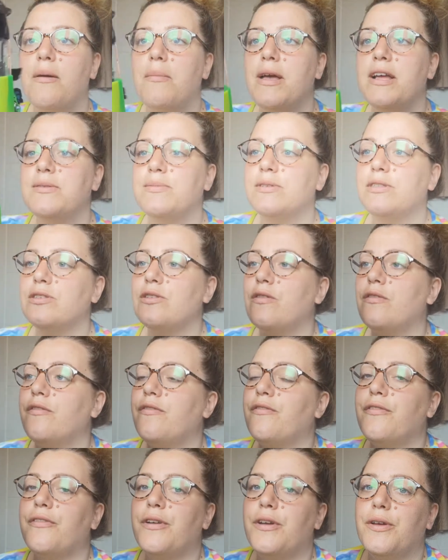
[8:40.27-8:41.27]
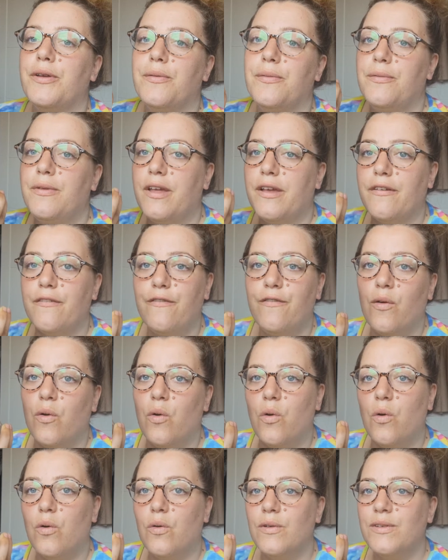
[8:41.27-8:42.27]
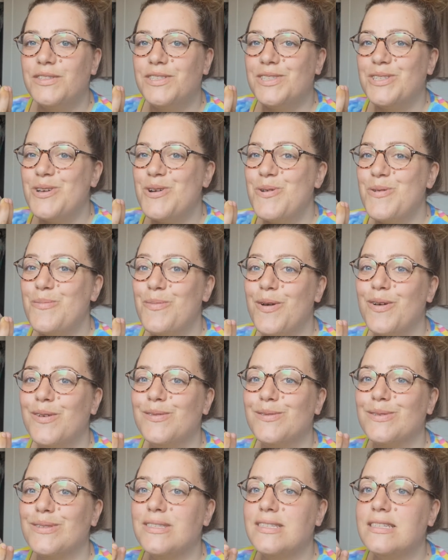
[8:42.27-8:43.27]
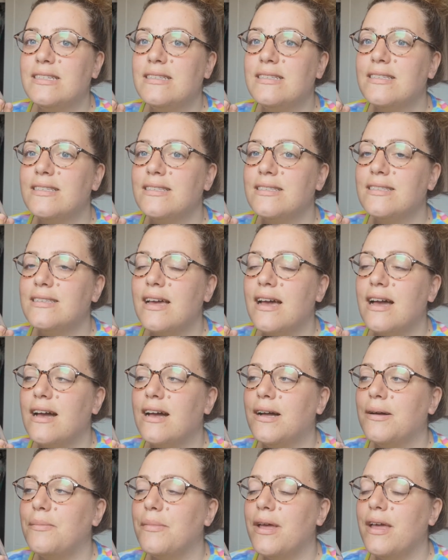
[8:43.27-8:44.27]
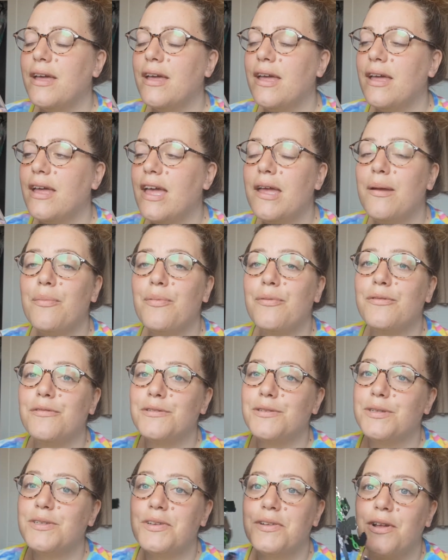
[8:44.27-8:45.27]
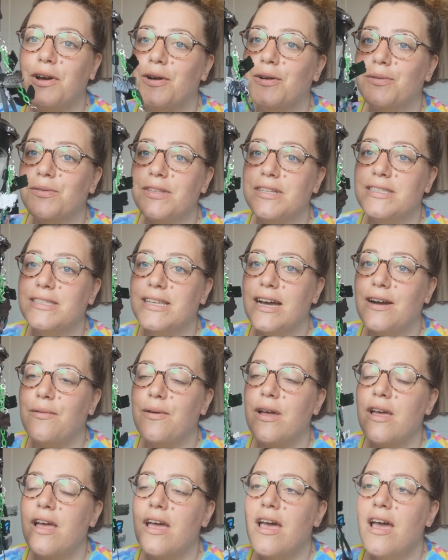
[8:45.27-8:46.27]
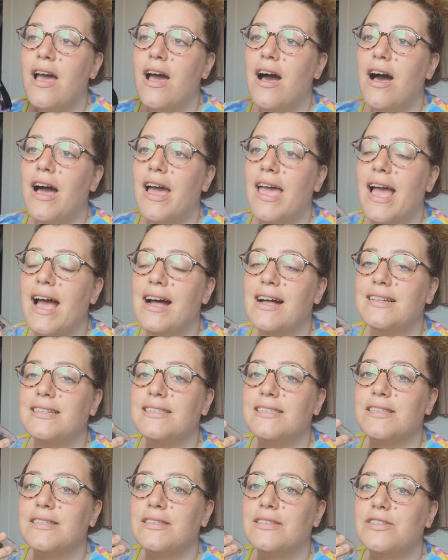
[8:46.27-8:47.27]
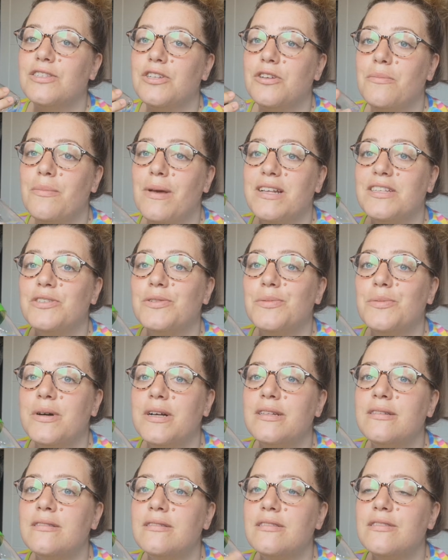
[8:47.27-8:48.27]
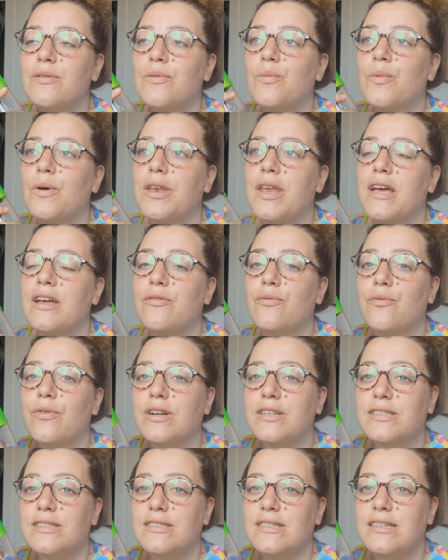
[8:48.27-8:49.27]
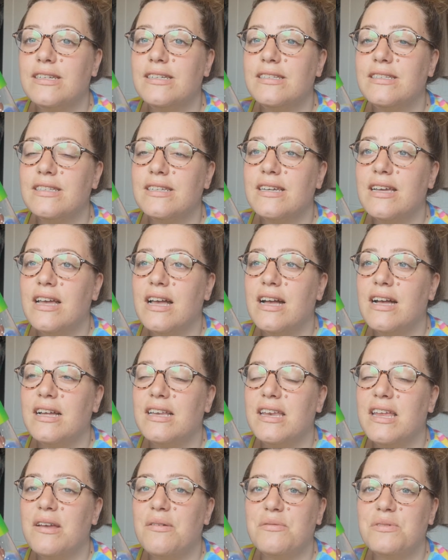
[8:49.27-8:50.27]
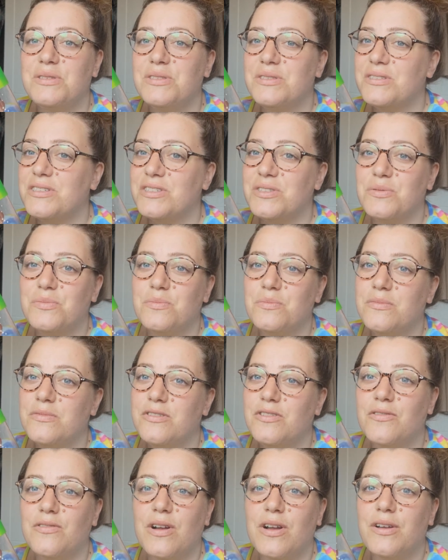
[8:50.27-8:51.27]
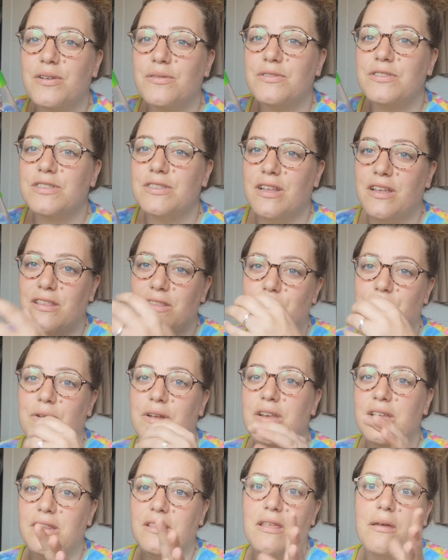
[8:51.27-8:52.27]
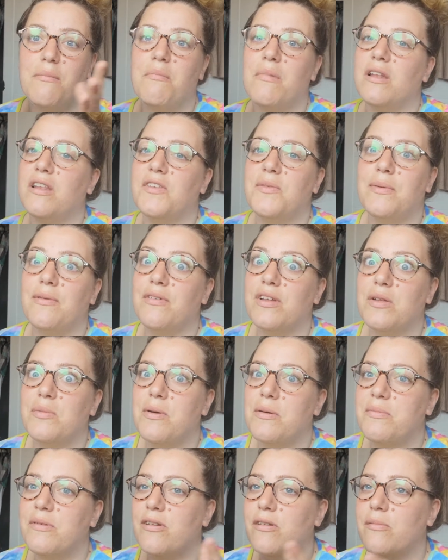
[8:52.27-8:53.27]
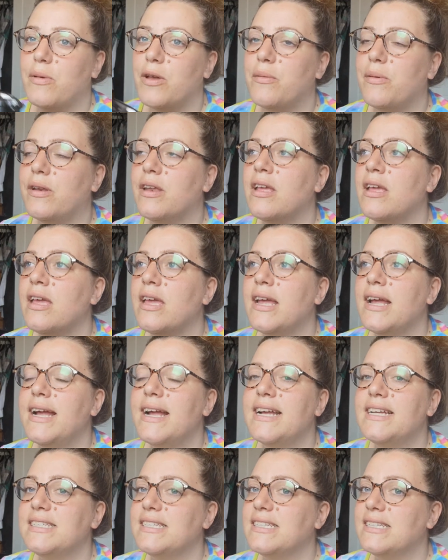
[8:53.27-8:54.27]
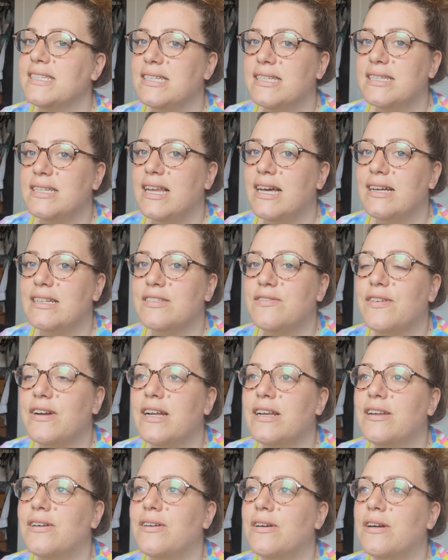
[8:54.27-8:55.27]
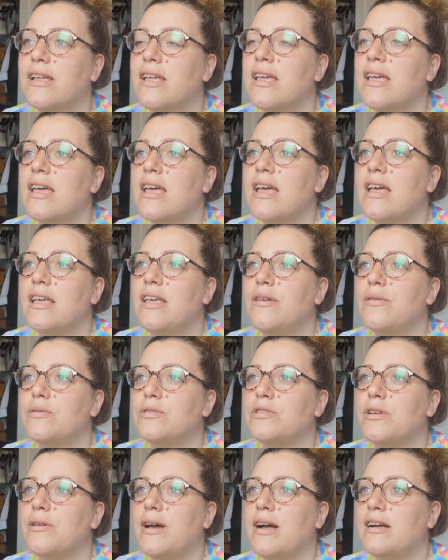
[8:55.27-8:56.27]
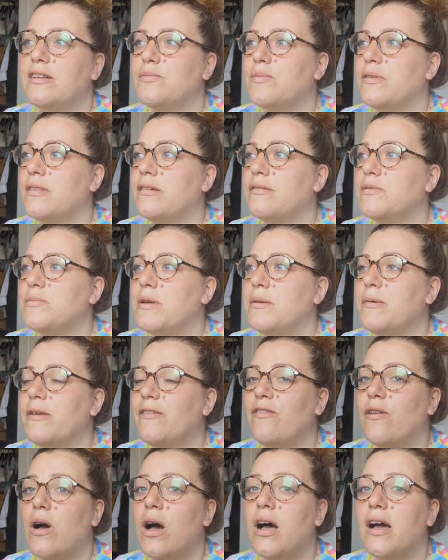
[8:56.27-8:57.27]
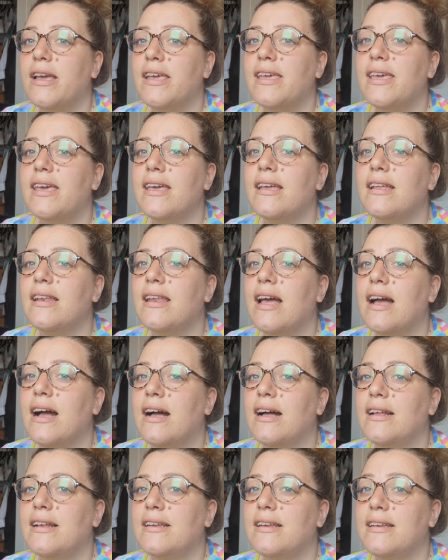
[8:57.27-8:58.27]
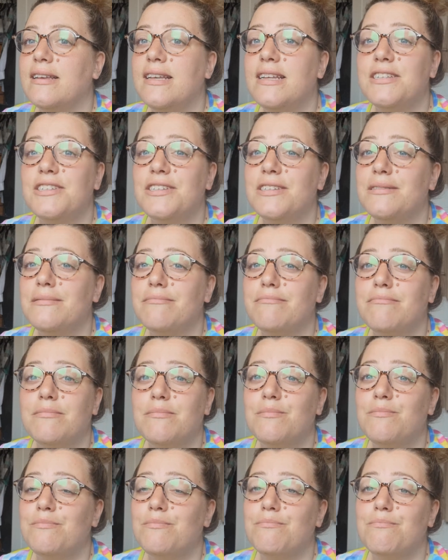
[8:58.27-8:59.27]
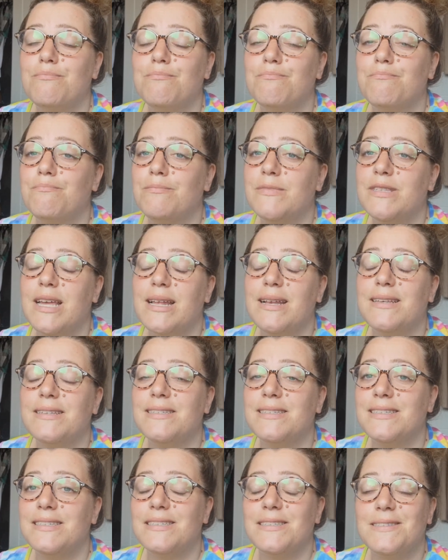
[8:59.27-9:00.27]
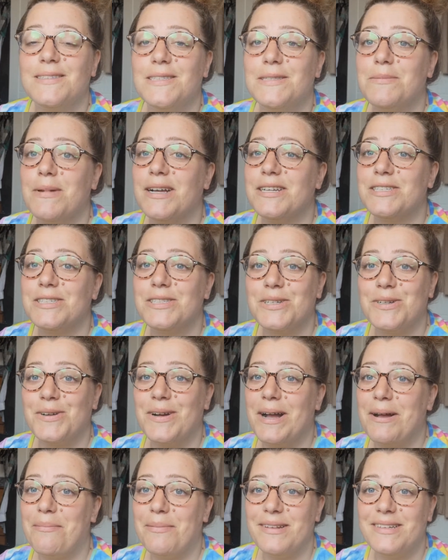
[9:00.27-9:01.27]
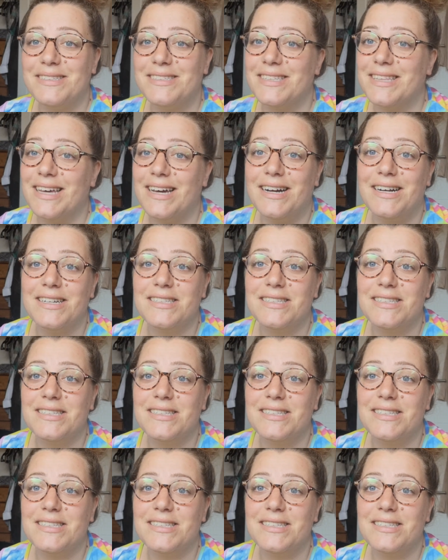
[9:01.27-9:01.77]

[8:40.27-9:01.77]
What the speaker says: Edward's gone through like 4 school bottles since April, so I don't hold this out. I had 2 metal ones. One had rusted and it was just gross. Like they're meant to be really popular at the moment. It didn't last very long. He also had one that was meant to be for hiking and literally dented and smashed the crap into that.